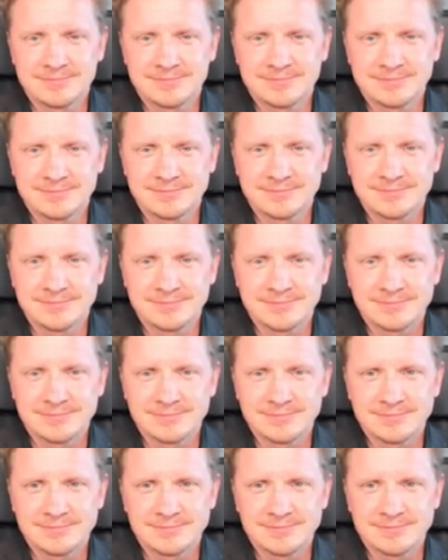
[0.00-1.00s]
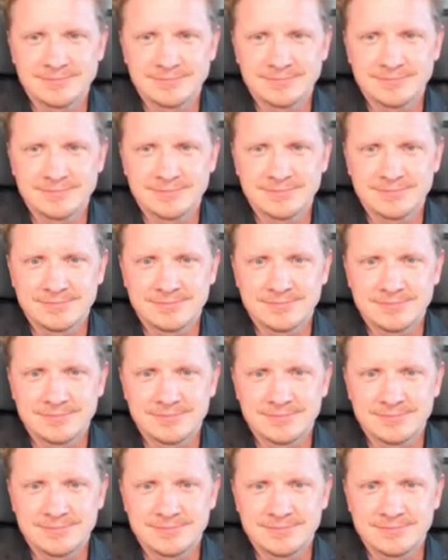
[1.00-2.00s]

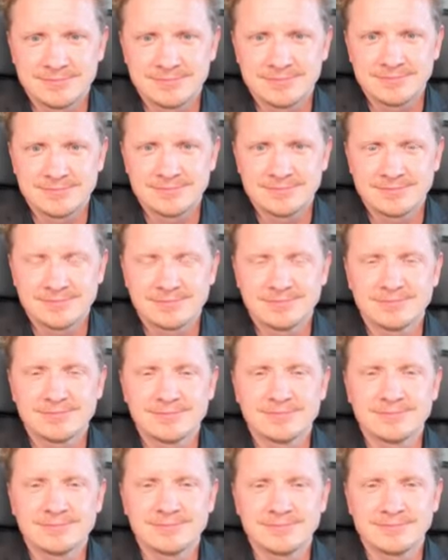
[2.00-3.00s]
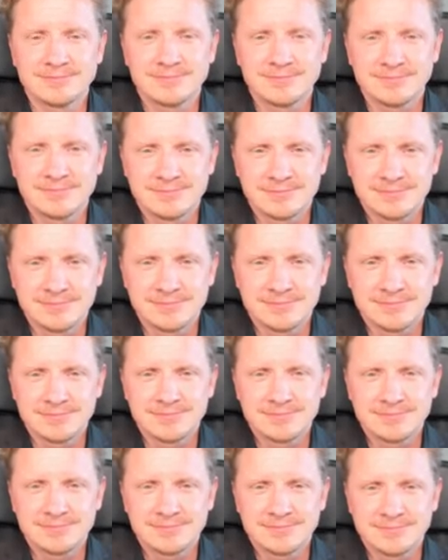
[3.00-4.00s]

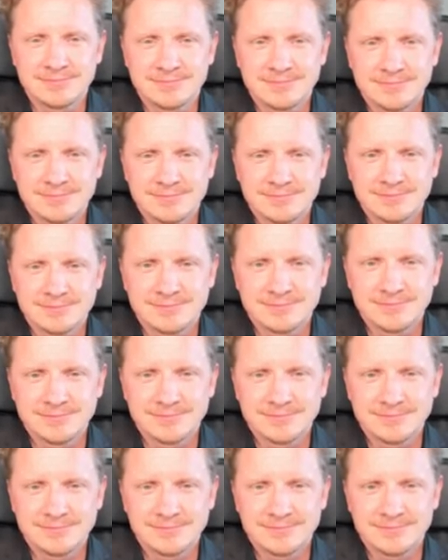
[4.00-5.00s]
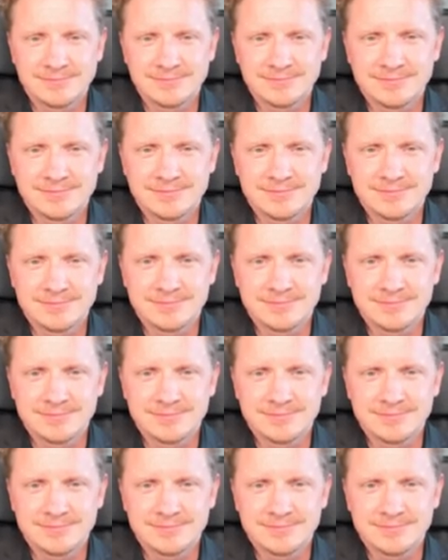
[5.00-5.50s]
No words are spoken by the person on screen.